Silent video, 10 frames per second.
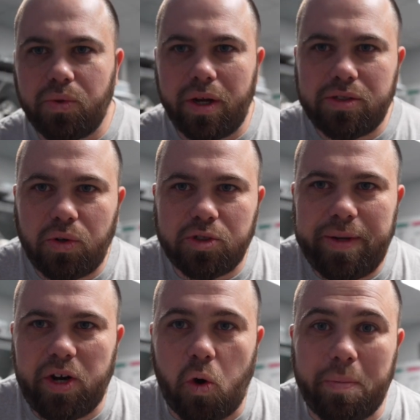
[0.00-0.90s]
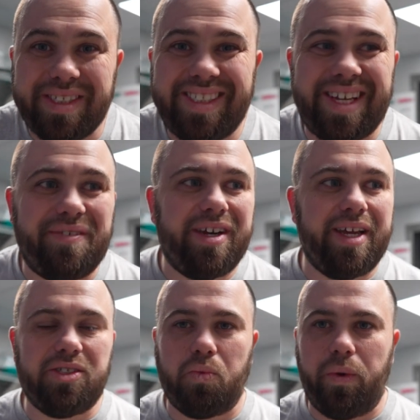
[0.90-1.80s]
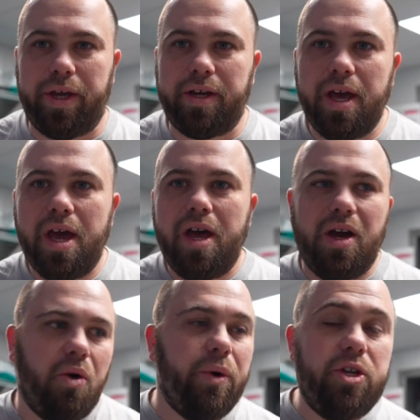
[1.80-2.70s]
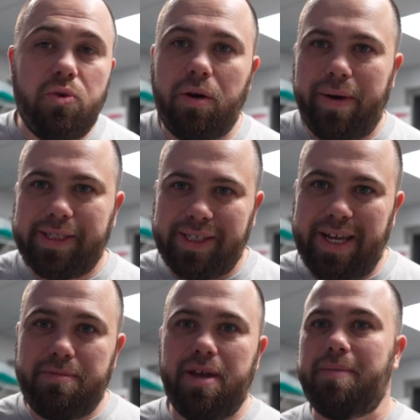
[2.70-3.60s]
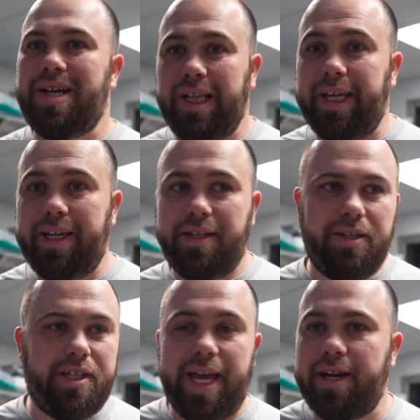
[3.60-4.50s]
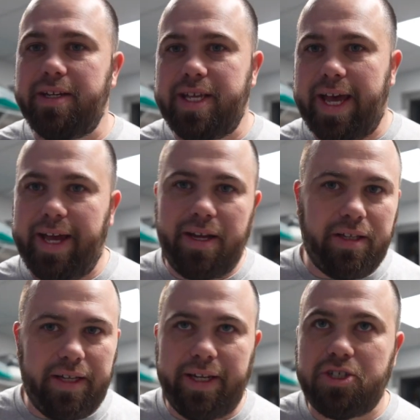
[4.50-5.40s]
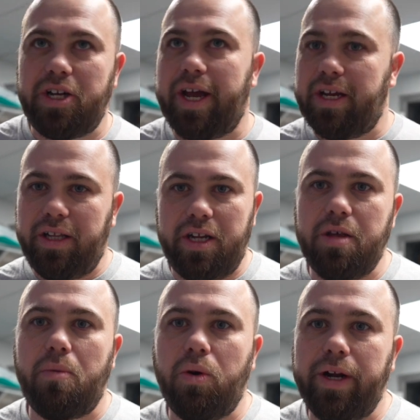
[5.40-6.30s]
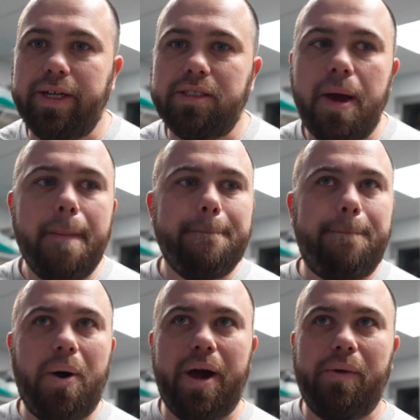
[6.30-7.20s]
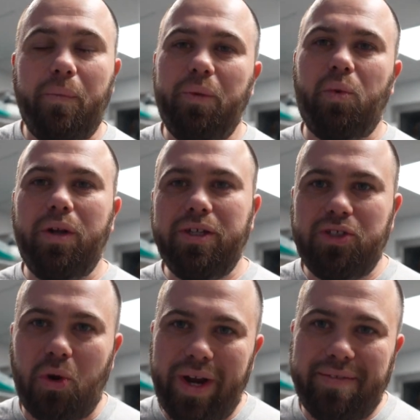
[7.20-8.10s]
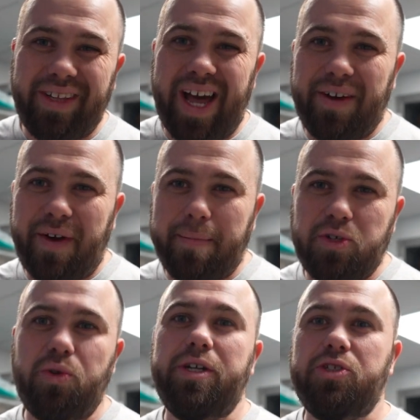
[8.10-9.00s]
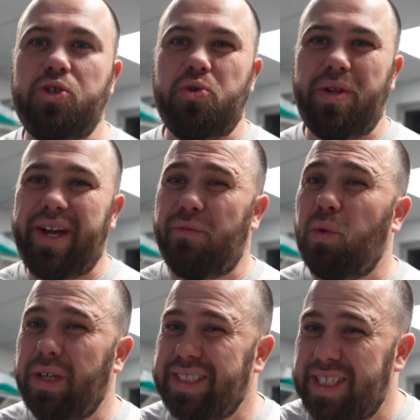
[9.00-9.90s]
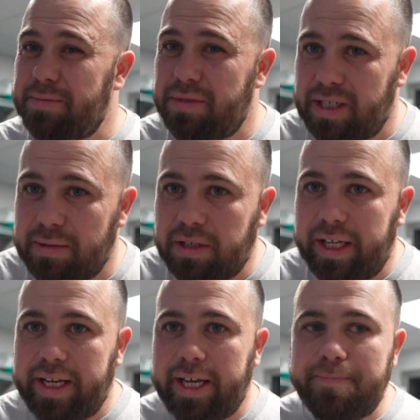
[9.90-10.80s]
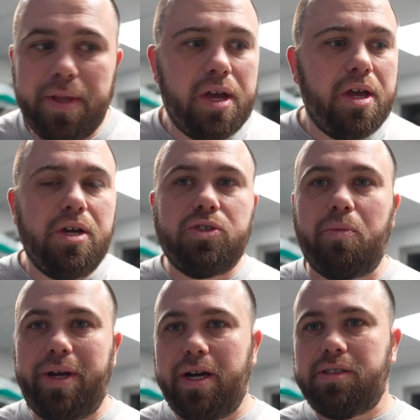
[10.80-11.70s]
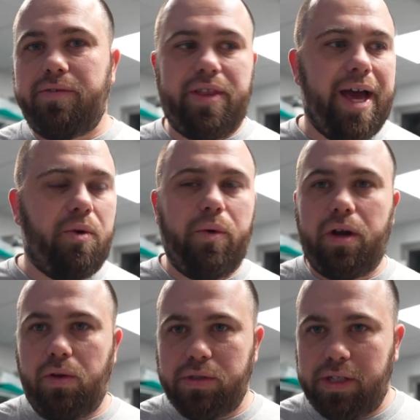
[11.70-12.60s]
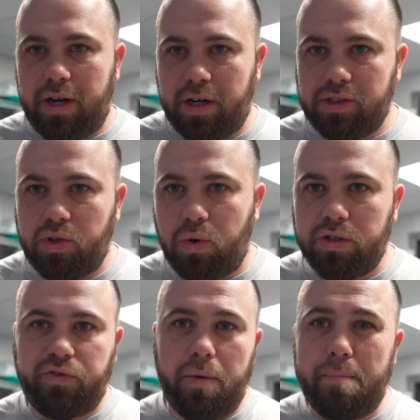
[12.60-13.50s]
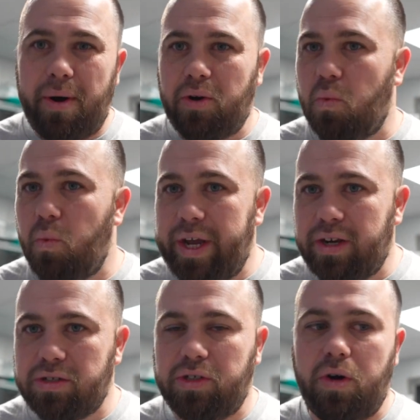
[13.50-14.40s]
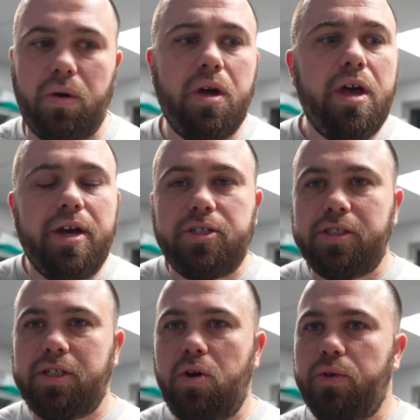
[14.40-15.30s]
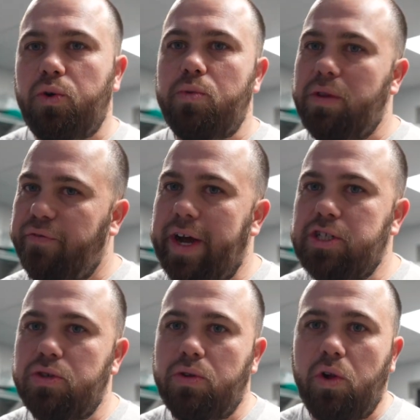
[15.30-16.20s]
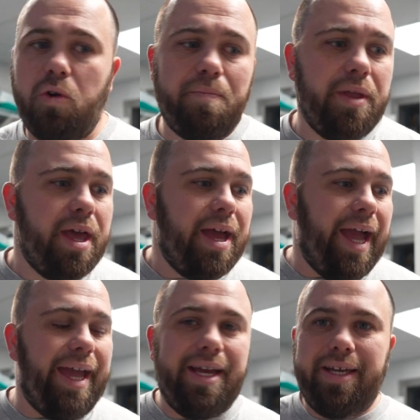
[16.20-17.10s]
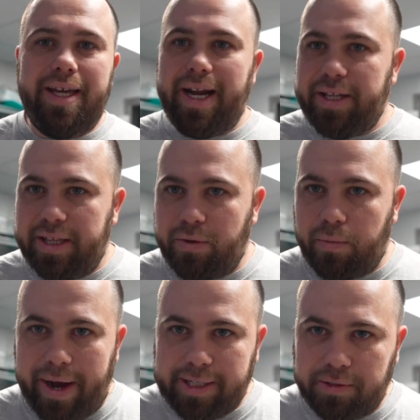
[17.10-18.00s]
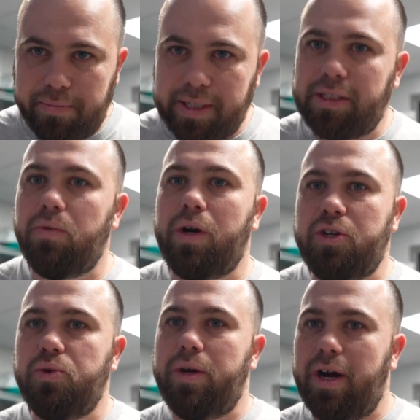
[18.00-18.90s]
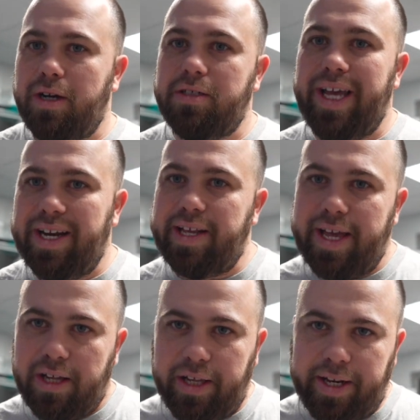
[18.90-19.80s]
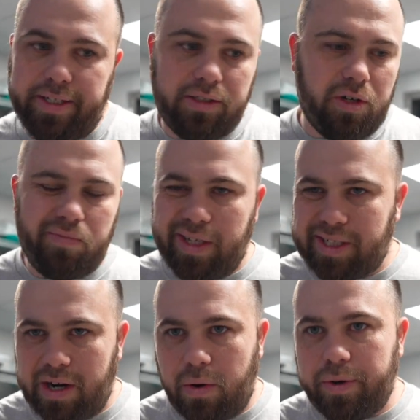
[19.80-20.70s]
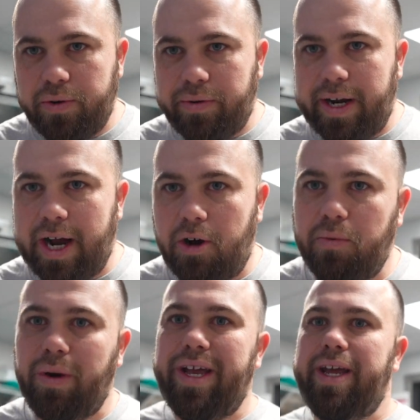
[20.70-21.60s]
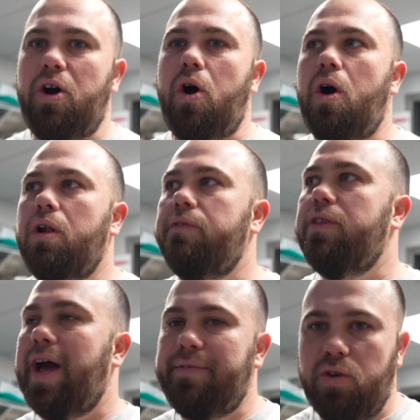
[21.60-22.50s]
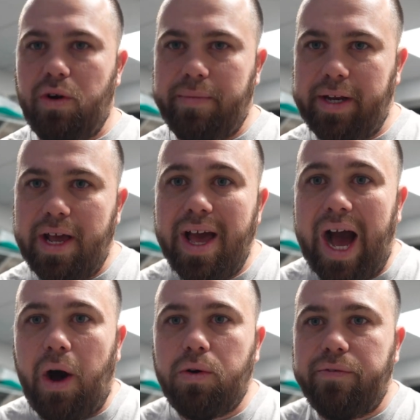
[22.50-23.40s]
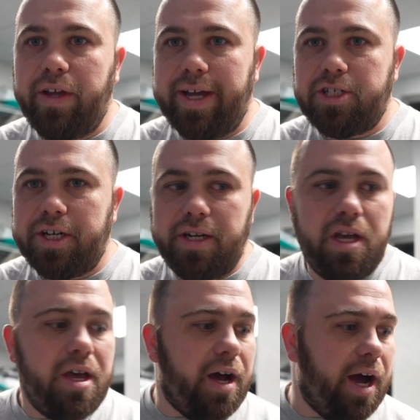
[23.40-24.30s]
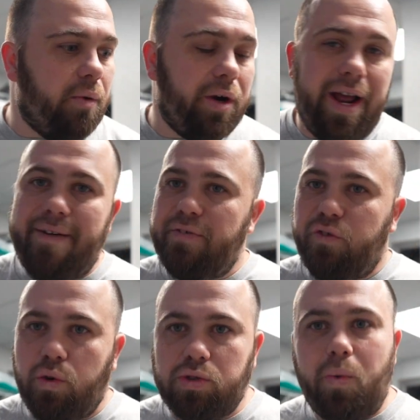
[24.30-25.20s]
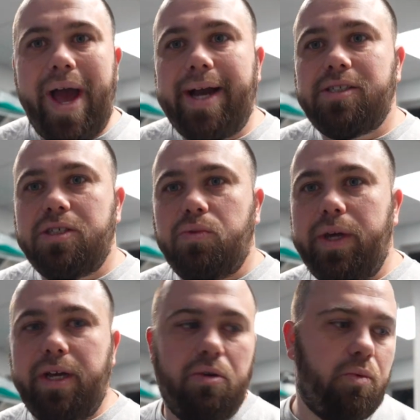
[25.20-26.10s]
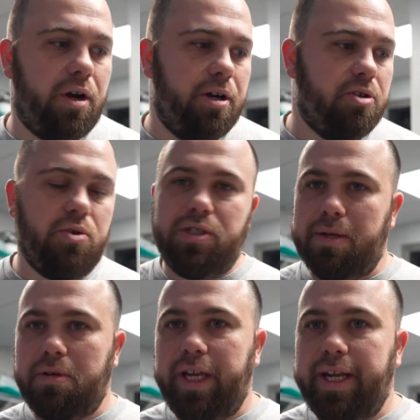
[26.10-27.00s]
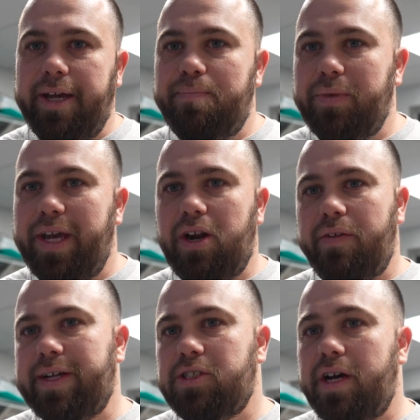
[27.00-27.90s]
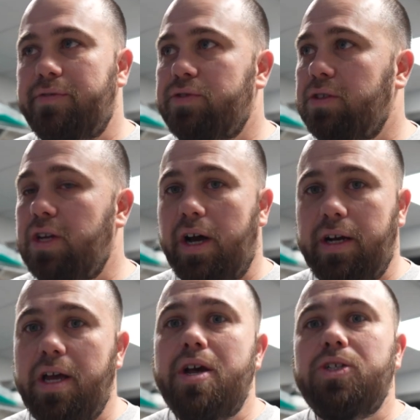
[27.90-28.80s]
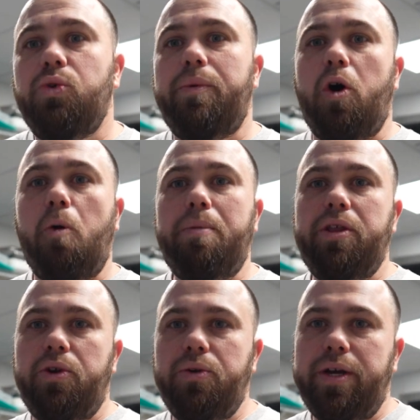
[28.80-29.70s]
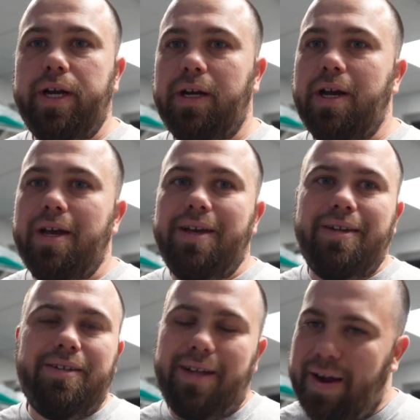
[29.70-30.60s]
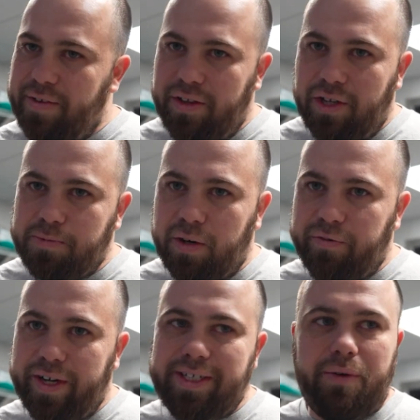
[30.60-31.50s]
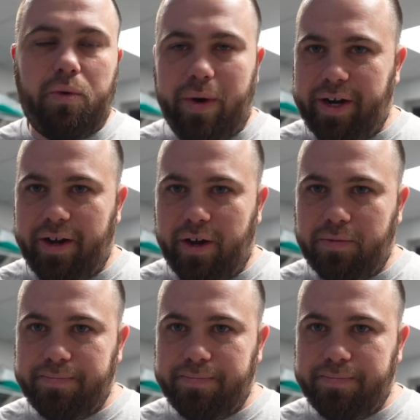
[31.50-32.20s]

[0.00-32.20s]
Our stores being open 7 days a week, we do our best to keep them clean day to day, clean each night, clean in the mornings, but we really don't have a lot of opportunities to do like a really deep cleaning. So because of that, we're closing down our stores for about a week or so just to go through with a fine-tooth comb and get anything that we're possibly missing when we're doing our day-to-day cleaning. So that's kind of what we're doing right now. We're getting all of the heavy equipment out of the kitchen. We're gonna have the floors waxed this week. We're gonna do a deep cleaning, get all that stuff done, so when we open in the new year, everything looks perfect and we're ready to go.